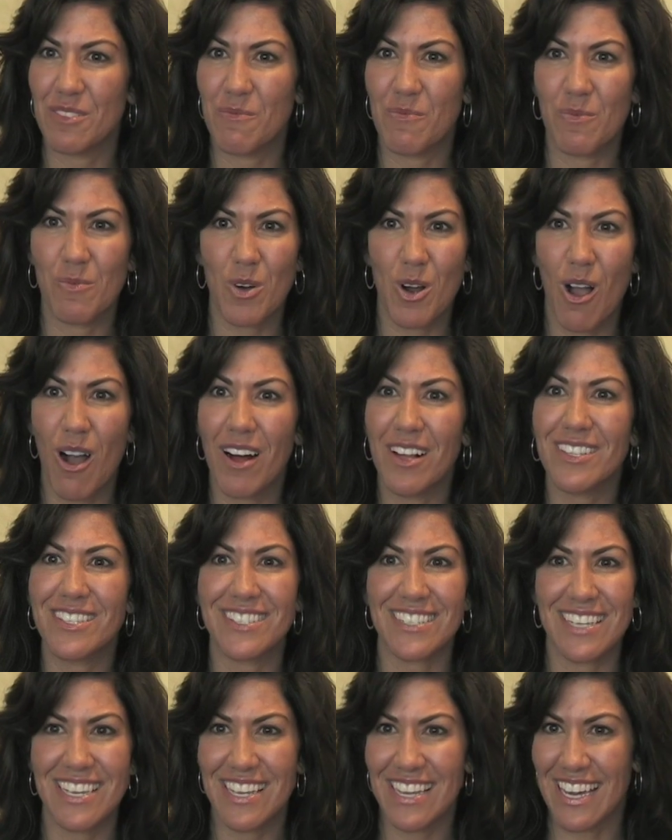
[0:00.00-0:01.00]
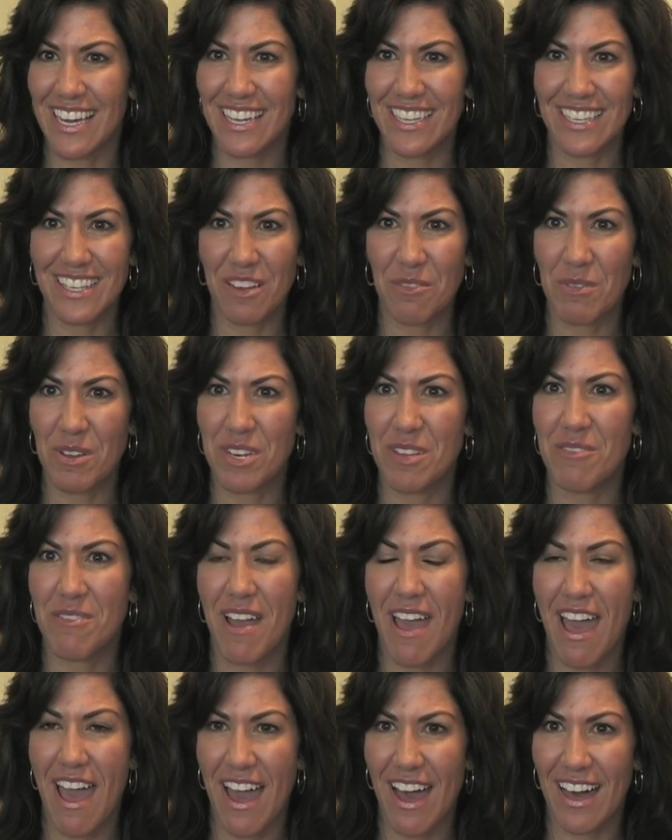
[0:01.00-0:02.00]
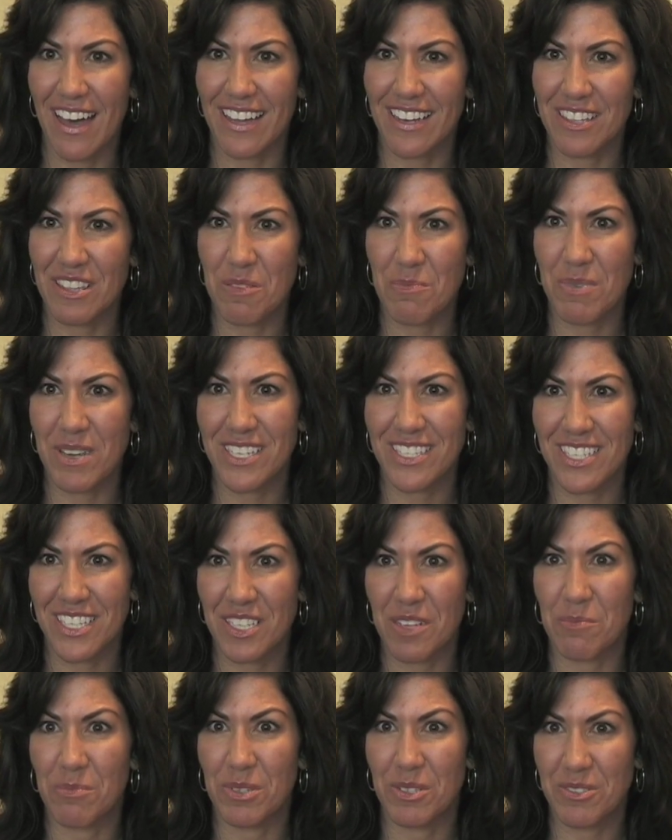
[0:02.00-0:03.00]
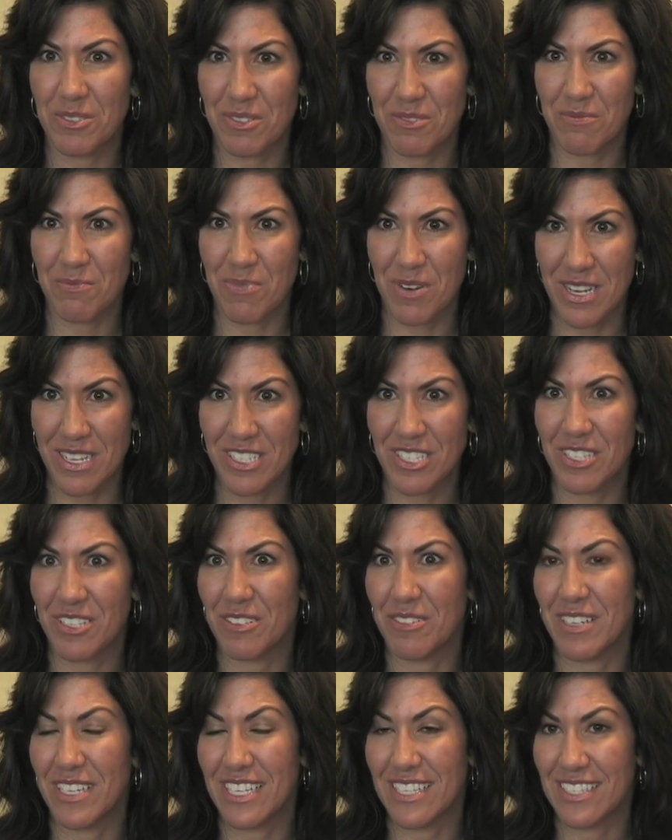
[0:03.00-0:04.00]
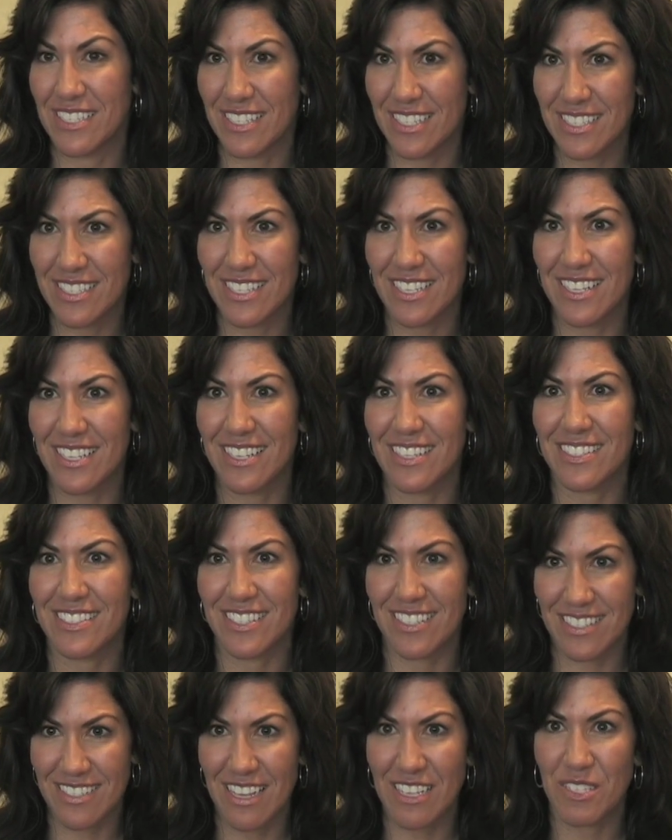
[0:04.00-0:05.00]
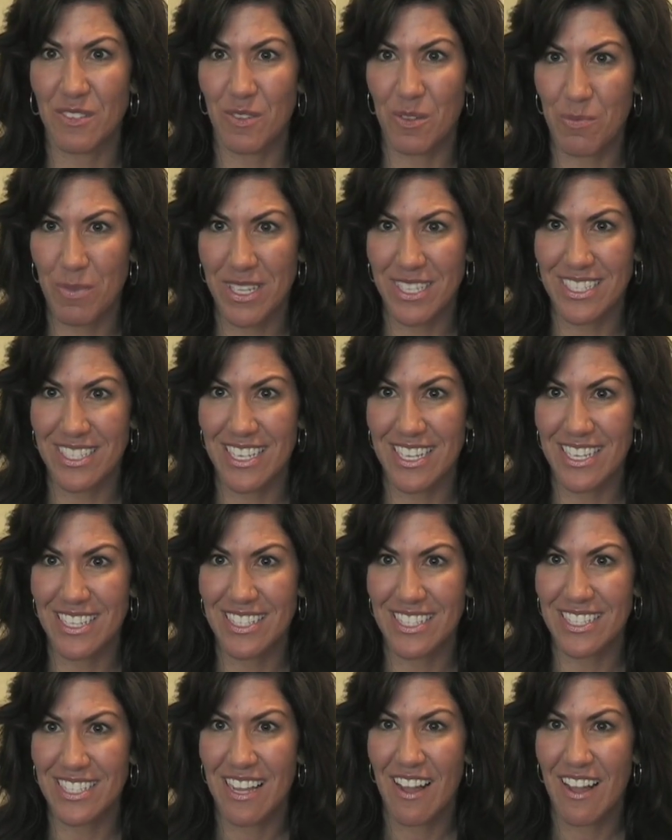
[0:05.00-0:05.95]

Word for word: we're all seeing it, that when you add the Big Ticket Blueprint to an existing successful business,